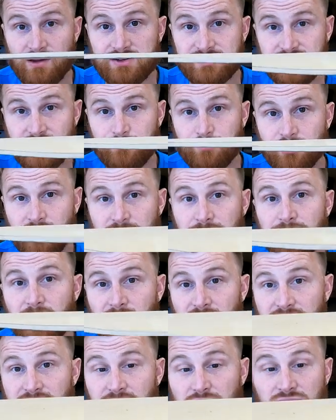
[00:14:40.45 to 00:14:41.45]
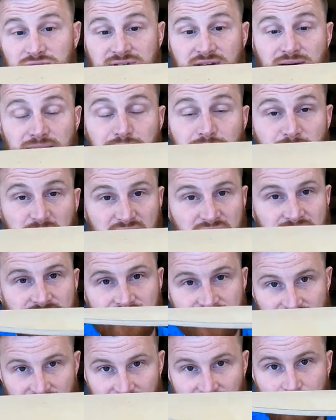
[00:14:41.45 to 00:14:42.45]
simply by using big
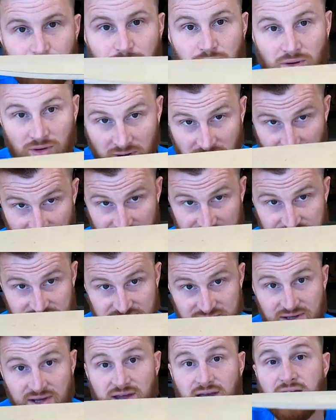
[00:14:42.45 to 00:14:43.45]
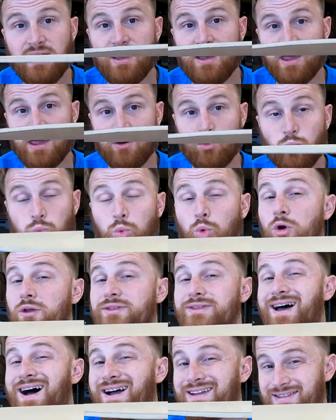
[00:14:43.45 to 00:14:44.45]
thick plates. It
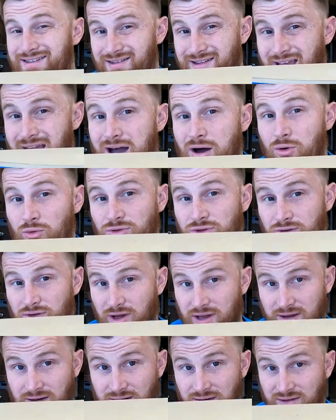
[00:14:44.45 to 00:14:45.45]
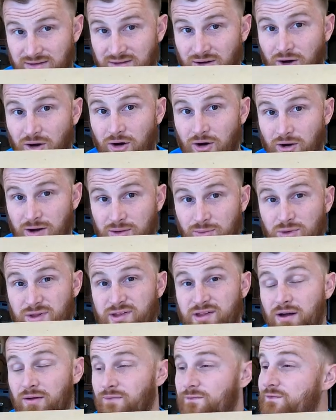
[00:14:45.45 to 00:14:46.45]
would not sound like a guitar. It would
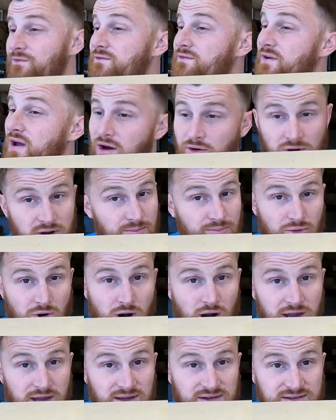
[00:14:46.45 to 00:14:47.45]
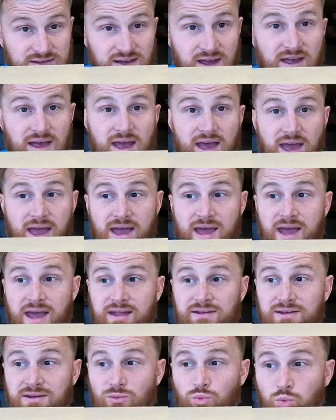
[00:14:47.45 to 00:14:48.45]
sound very bright
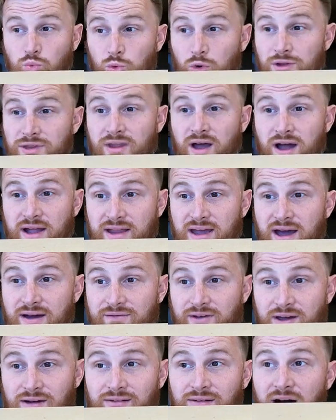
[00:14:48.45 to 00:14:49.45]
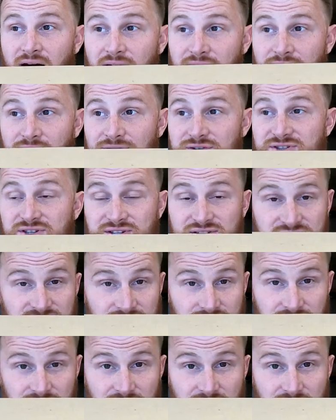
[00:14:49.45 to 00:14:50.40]
and it would not have a lot of sus